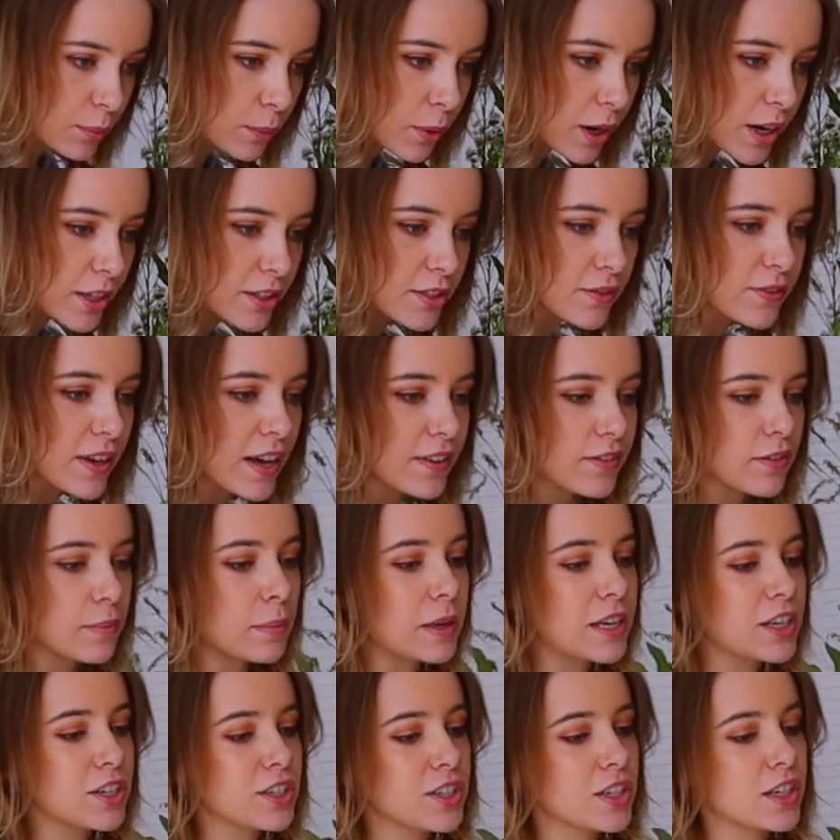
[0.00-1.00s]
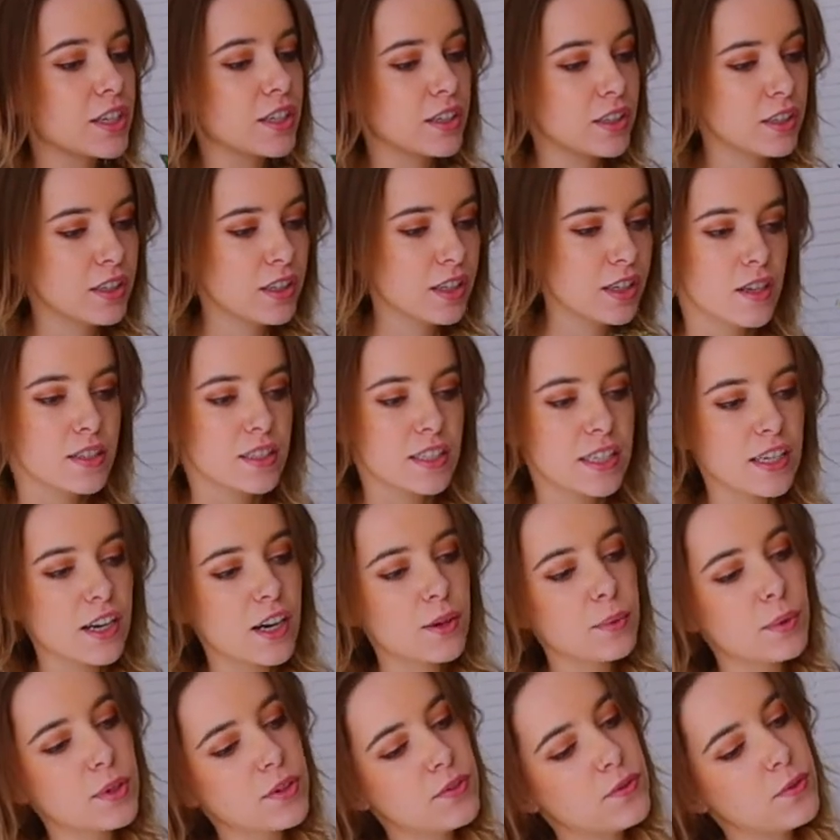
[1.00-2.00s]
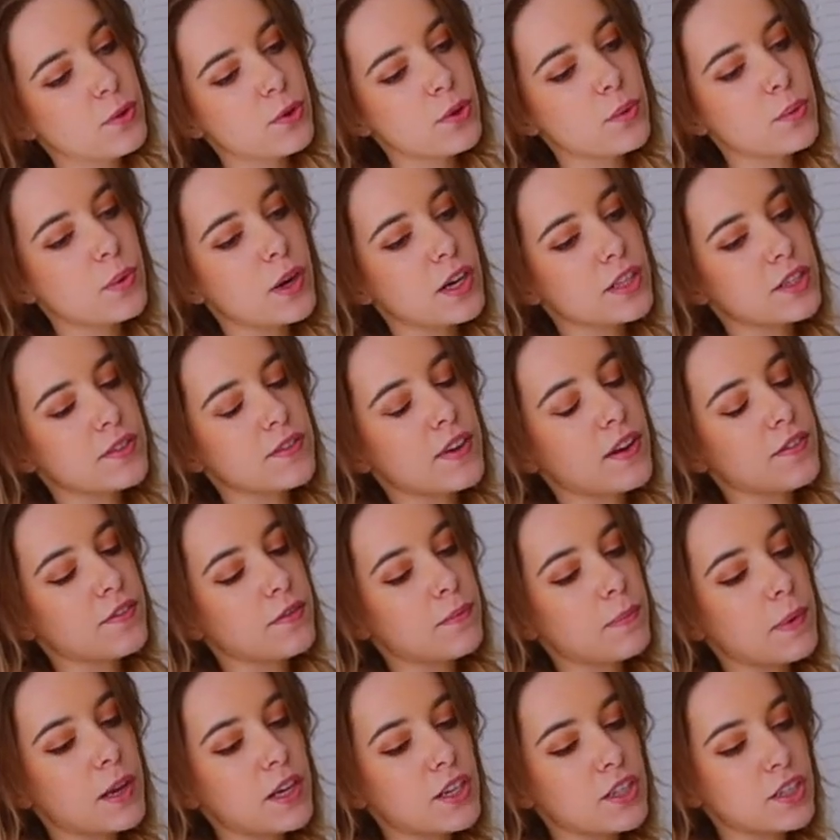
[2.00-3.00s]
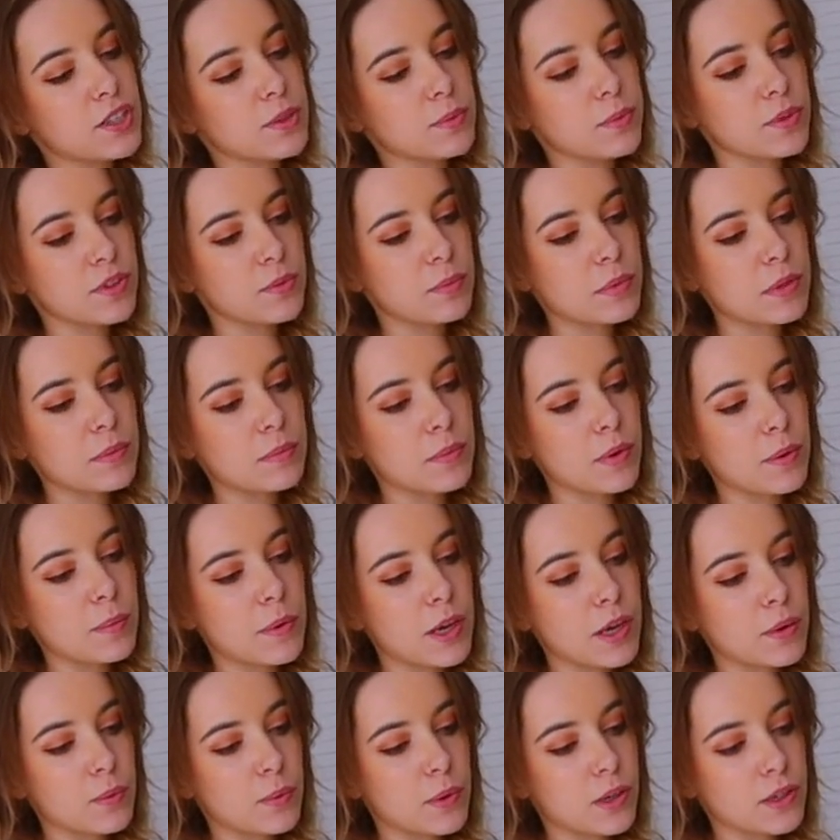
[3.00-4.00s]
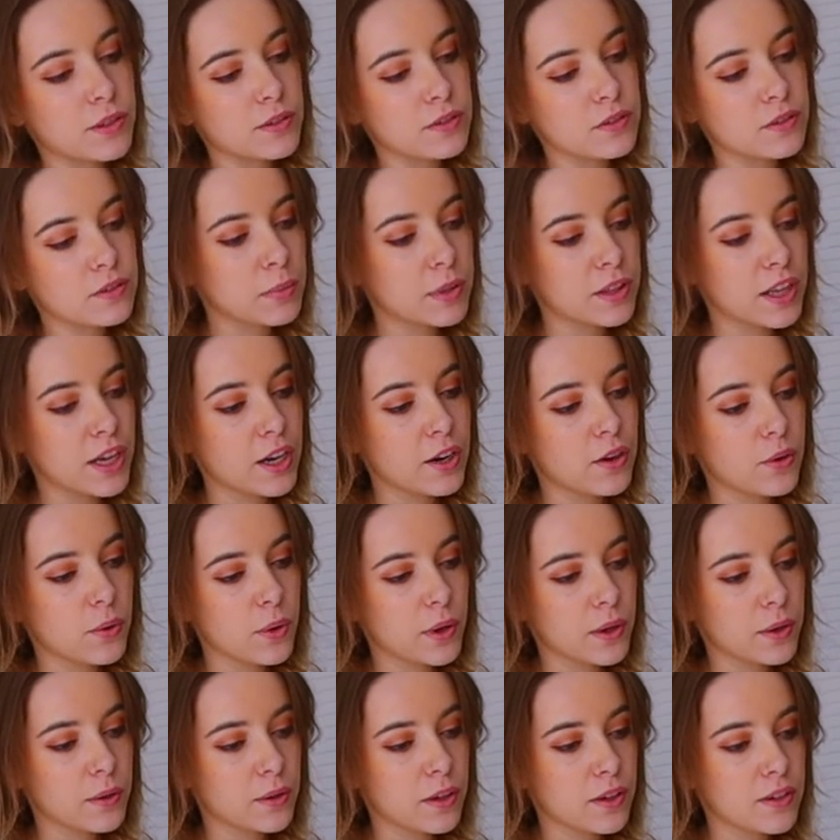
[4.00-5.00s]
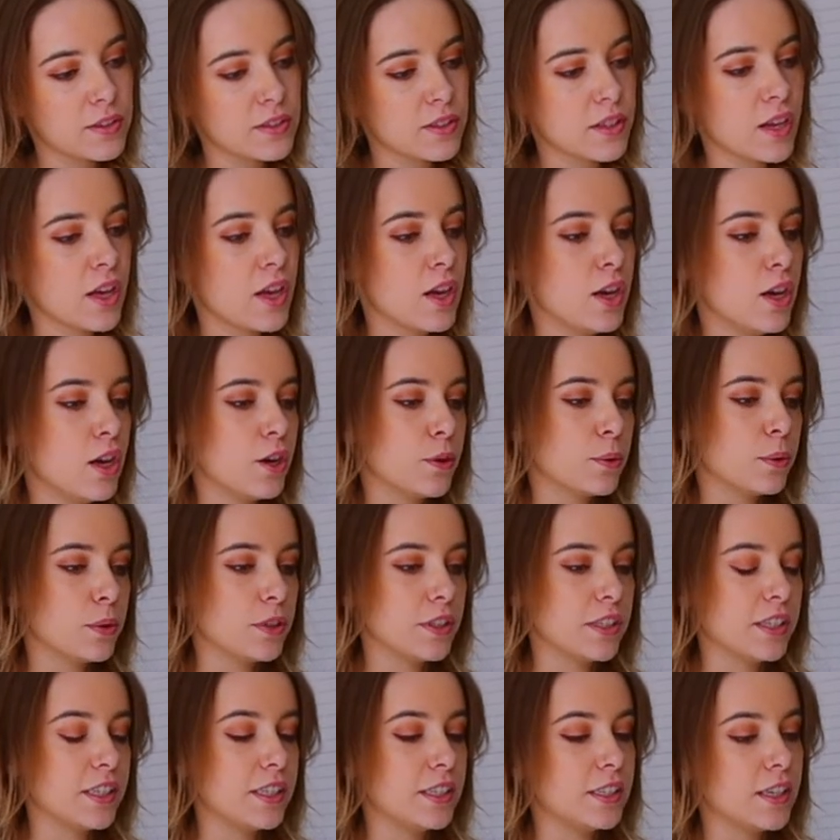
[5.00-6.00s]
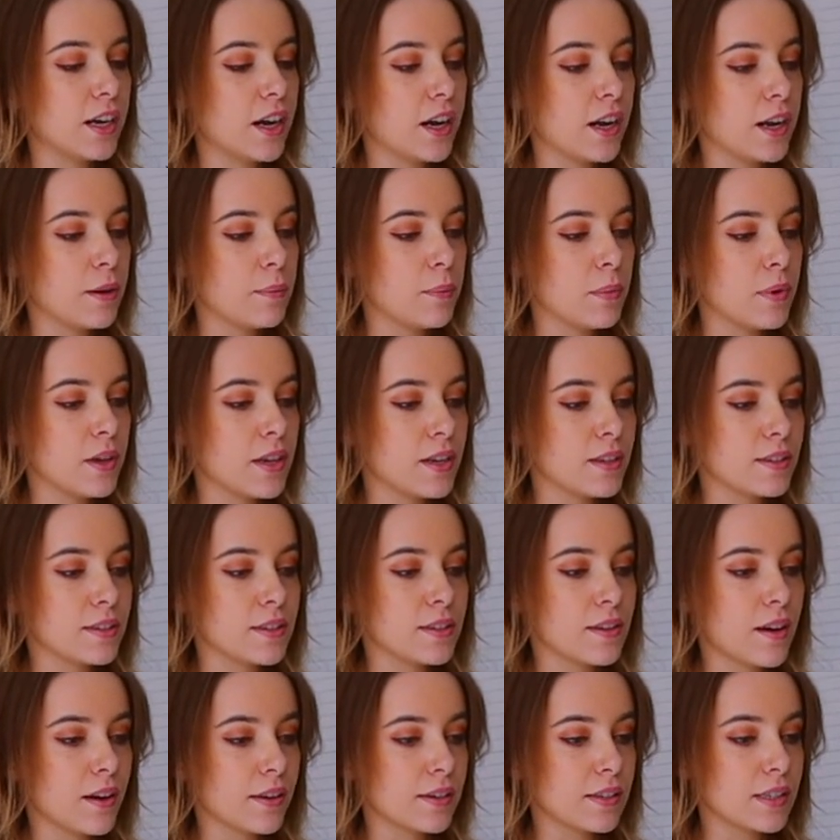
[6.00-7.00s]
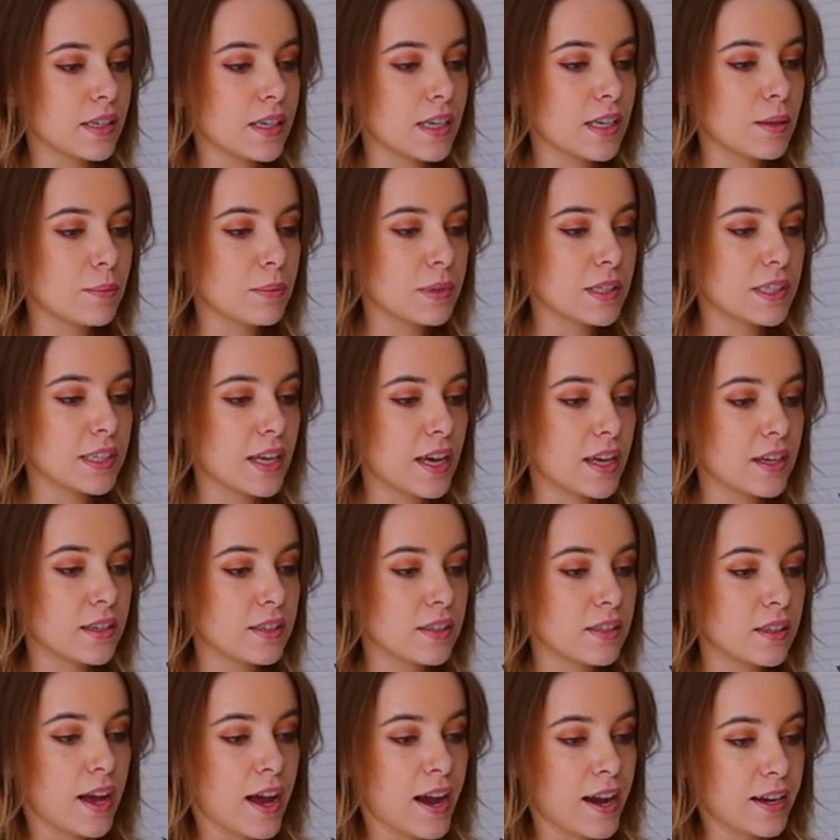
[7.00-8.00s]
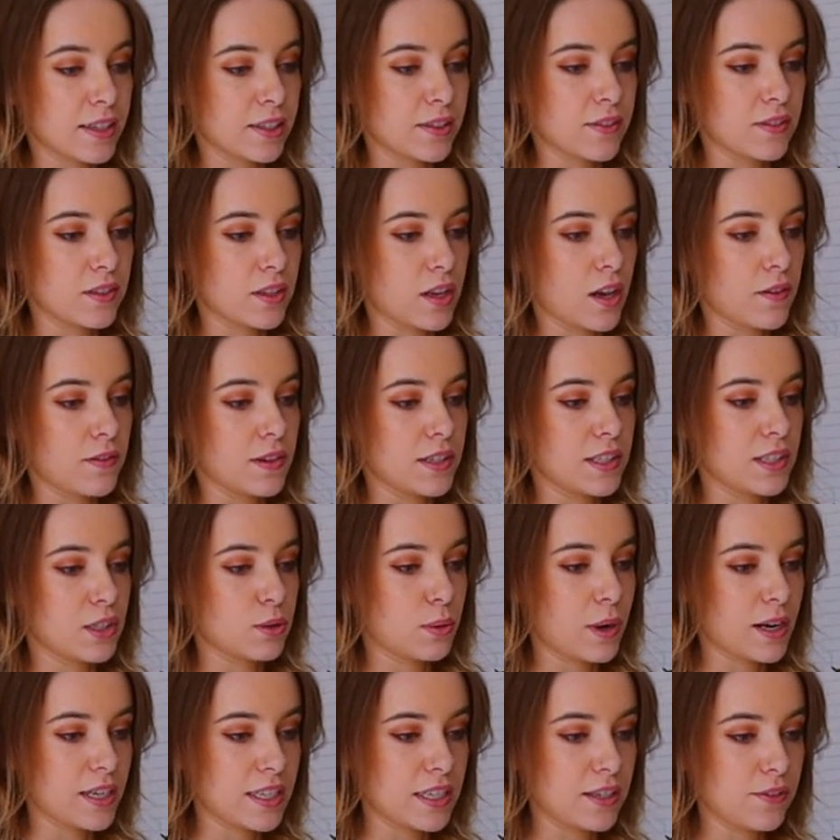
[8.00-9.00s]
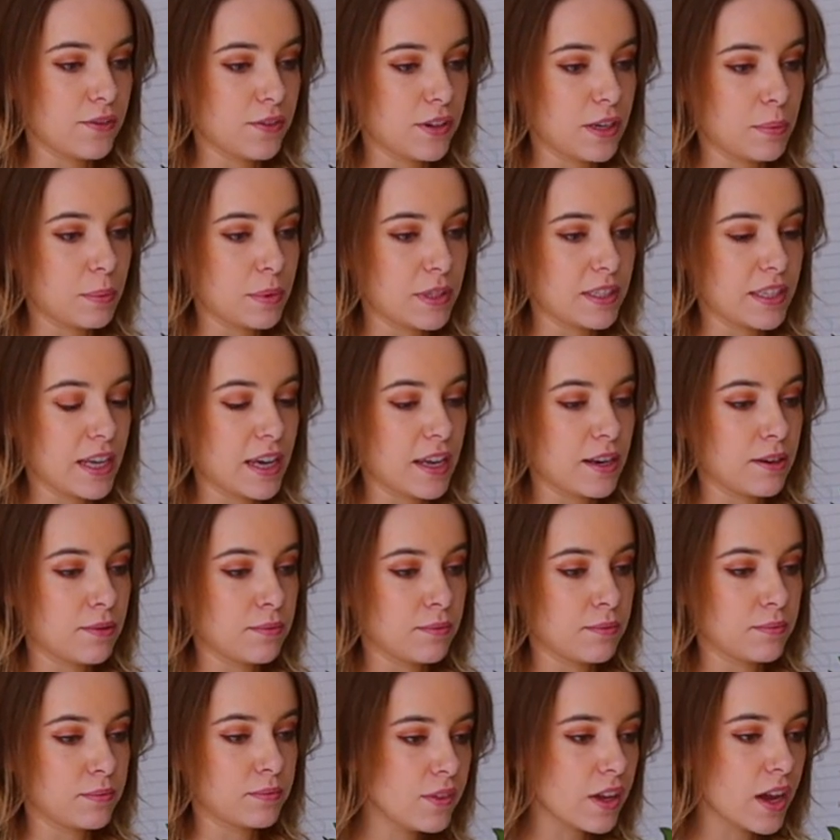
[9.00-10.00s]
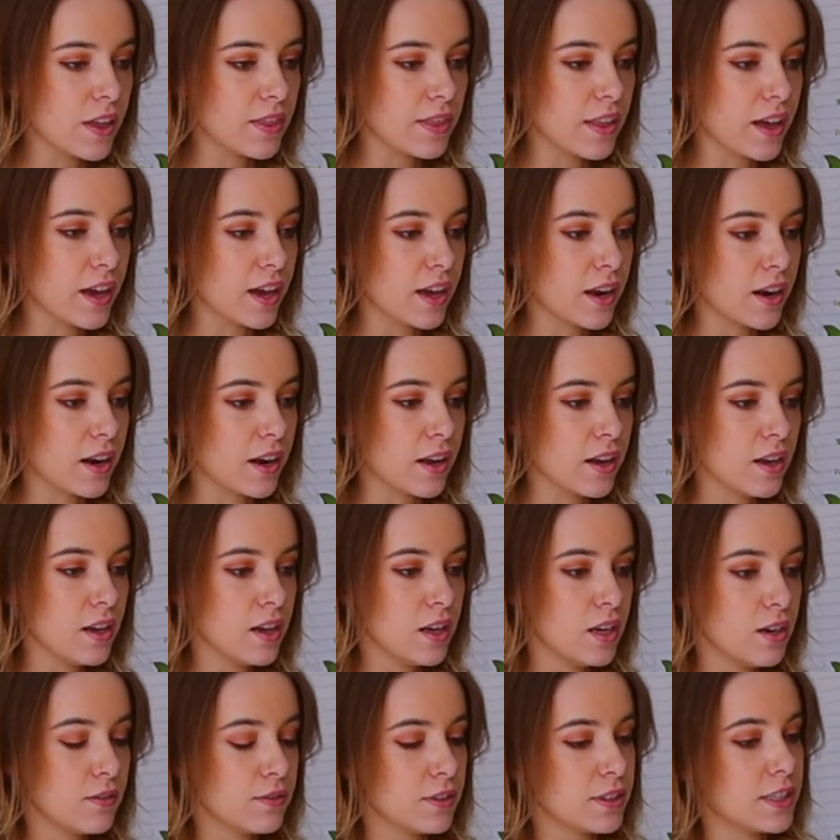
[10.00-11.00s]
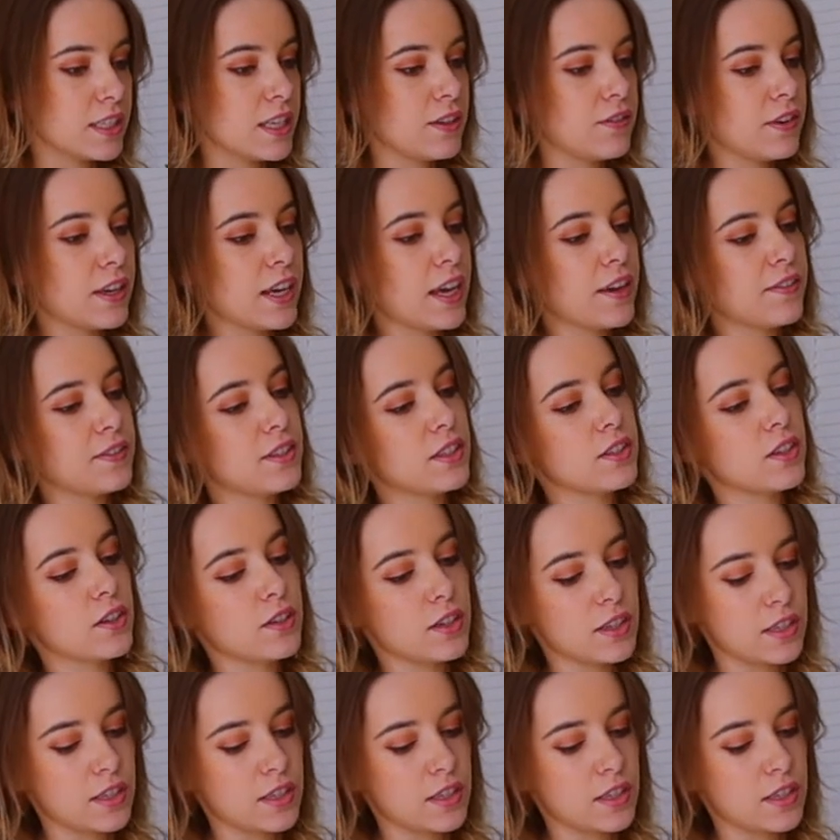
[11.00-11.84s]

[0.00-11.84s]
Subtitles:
words of affirmation. See, I would have thought the words of affirmation would have been my main one, but they are quite close. Quality time is 19%, acts of service 23%, and then receiving gifts is only